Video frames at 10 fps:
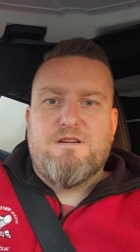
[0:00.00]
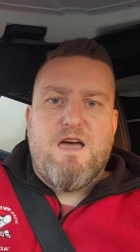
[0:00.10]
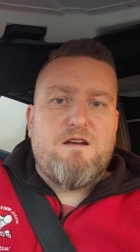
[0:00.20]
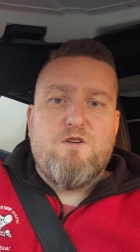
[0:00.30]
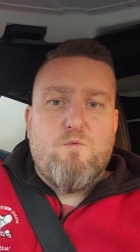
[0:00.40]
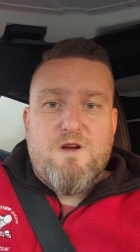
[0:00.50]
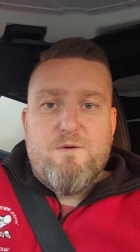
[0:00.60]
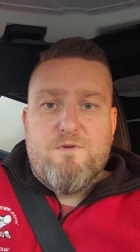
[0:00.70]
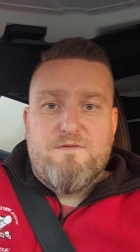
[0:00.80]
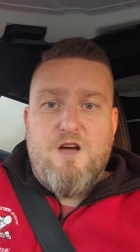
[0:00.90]
I don't know where I
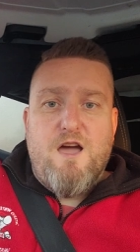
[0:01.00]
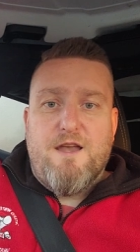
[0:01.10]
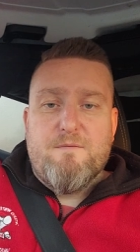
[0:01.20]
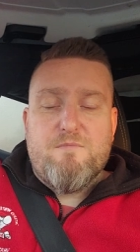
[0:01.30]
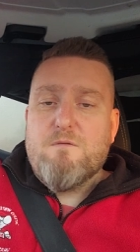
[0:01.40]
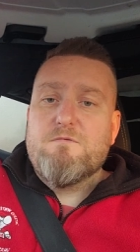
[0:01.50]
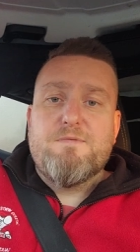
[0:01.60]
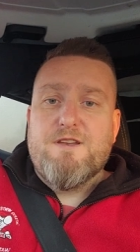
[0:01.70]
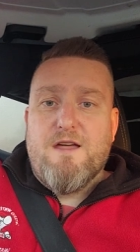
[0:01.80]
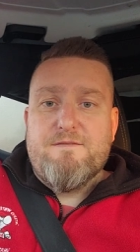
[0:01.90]
would have gone.
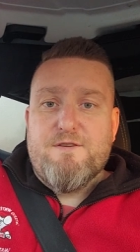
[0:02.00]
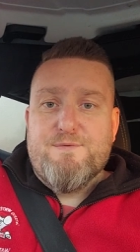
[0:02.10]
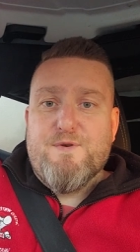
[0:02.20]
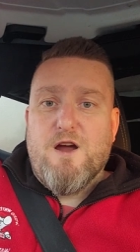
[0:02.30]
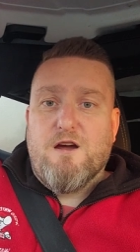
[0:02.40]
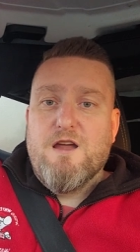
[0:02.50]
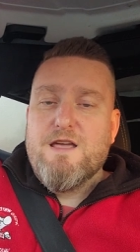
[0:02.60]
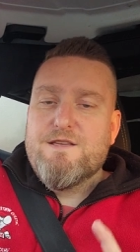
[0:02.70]
Probably not very far.